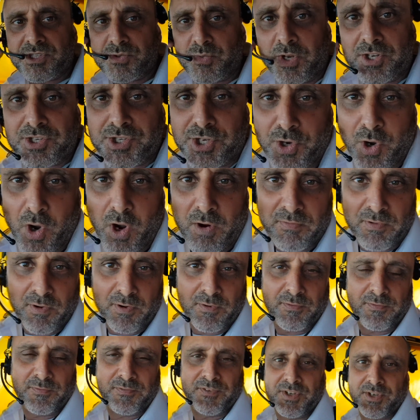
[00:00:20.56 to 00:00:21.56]
Switching over
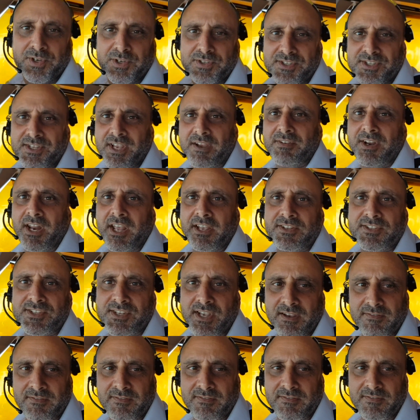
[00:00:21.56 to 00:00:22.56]
to the
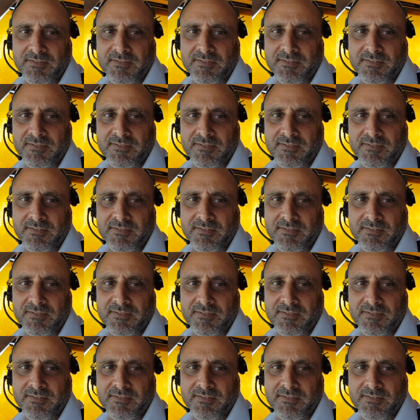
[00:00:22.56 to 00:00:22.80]
787.